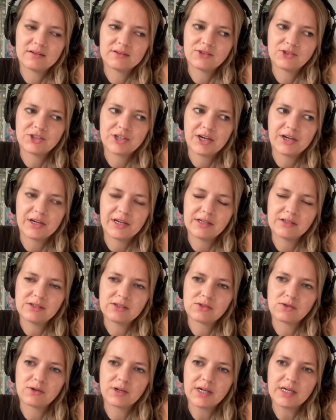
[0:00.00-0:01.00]
sharing
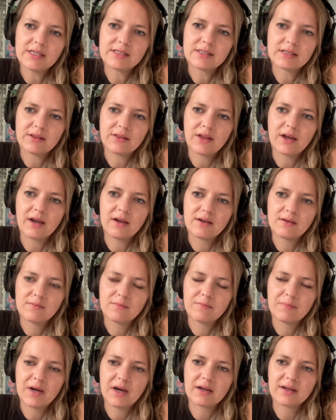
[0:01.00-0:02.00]
stories and that
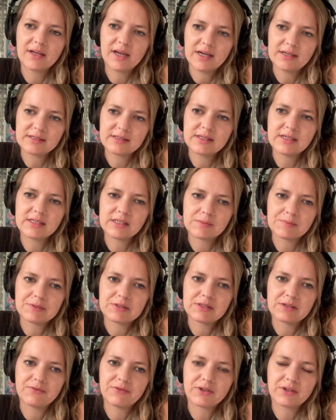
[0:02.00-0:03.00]
podcasting
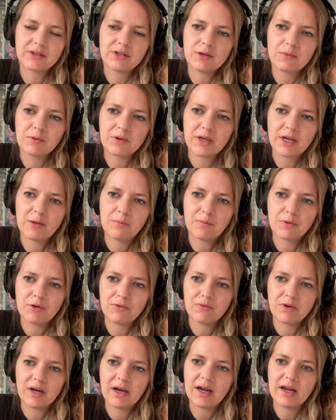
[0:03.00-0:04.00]
specifically can
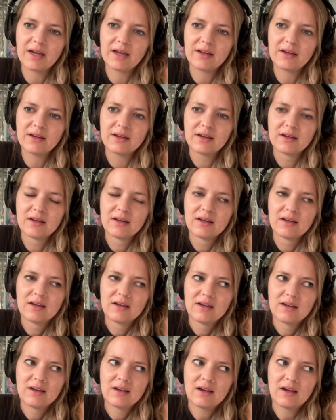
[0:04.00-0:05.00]
provide,
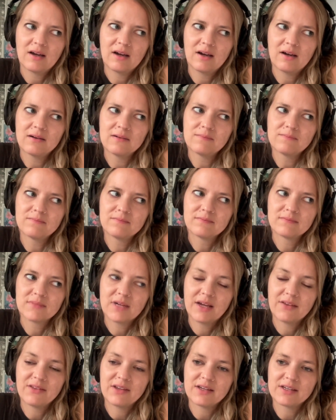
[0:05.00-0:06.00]

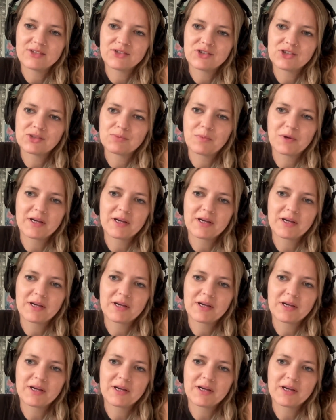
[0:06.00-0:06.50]
I think is just